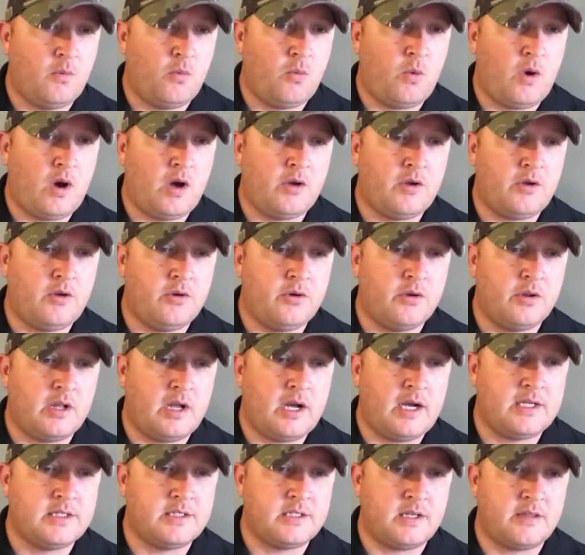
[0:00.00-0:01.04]
while
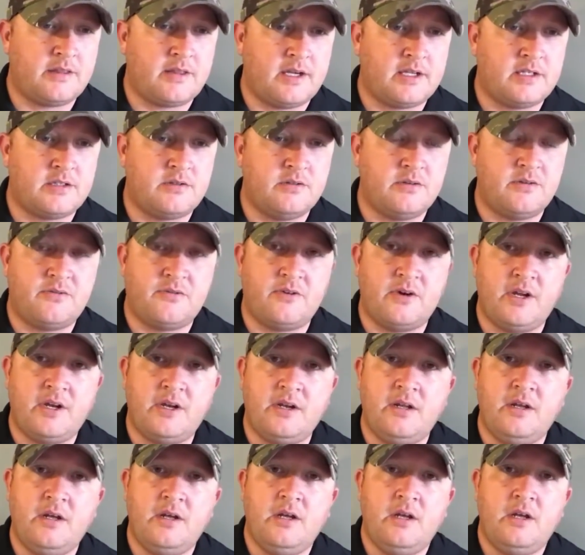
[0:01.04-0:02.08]
utilizing, thanks to a
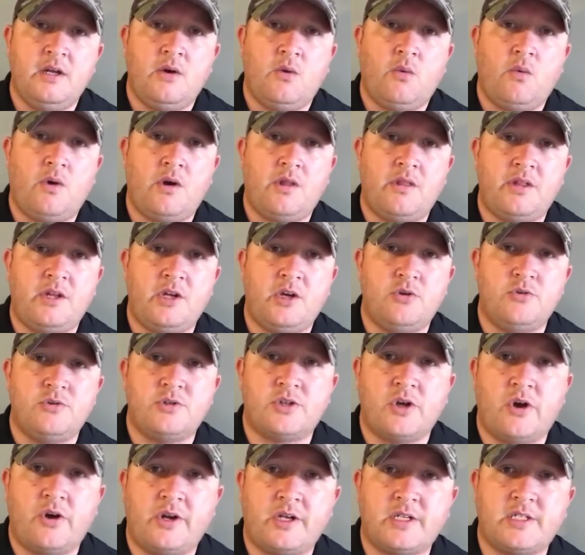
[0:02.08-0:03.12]
friend, one of the
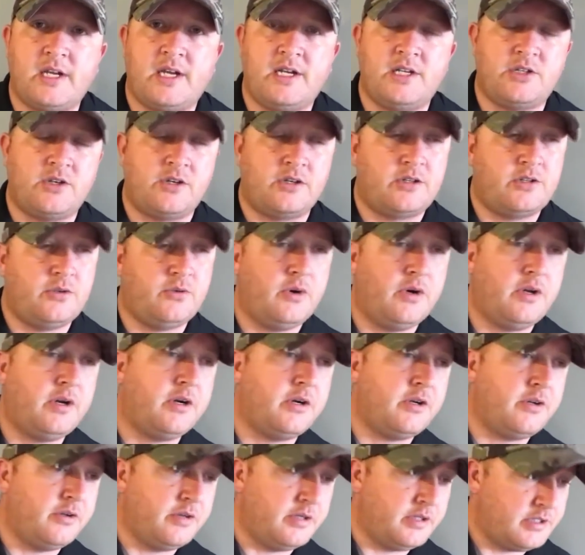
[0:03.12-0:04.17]
Ozonics
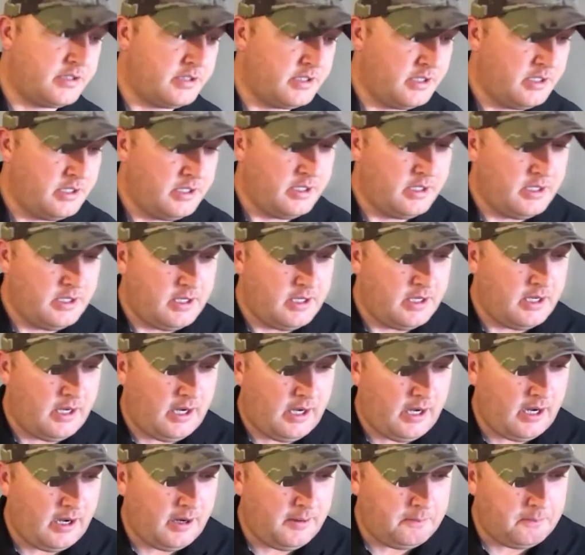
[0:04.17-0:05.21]
HR200 units.
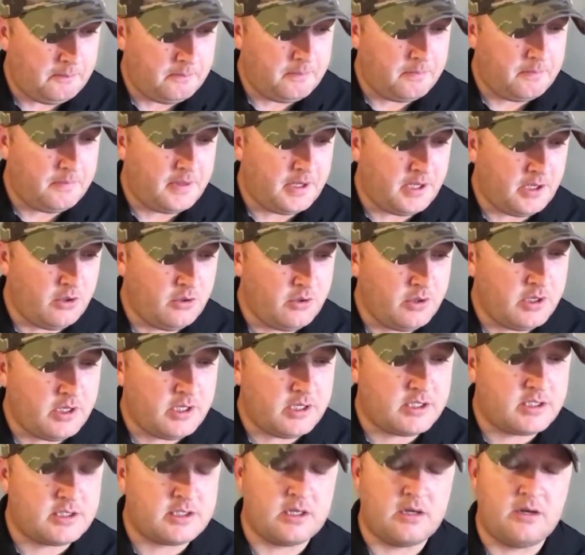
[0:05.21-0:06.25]
The unit
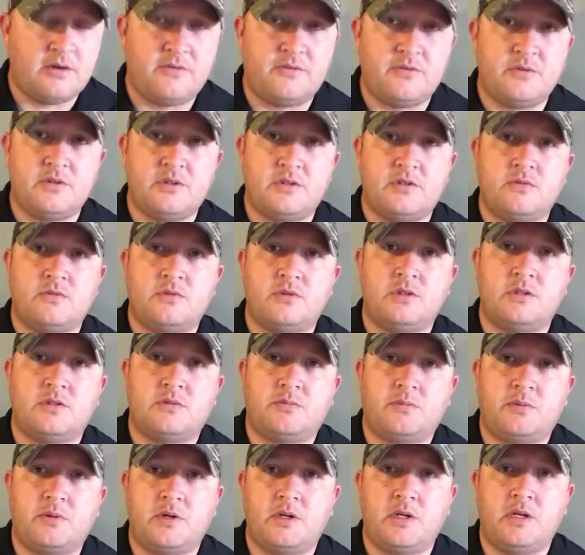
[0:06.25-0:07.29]
itself was
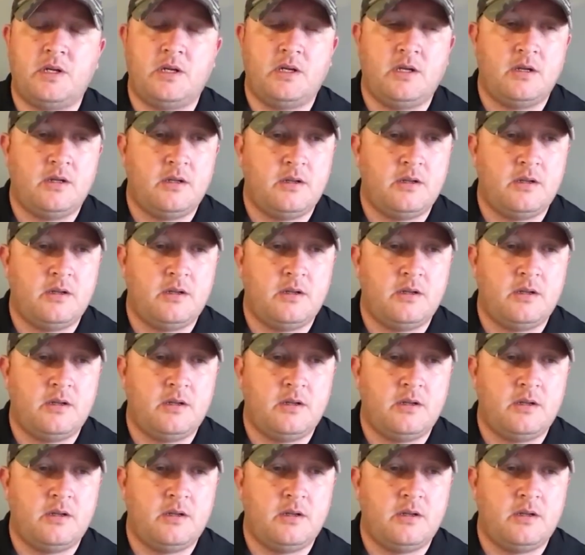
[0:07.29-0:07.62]
pretty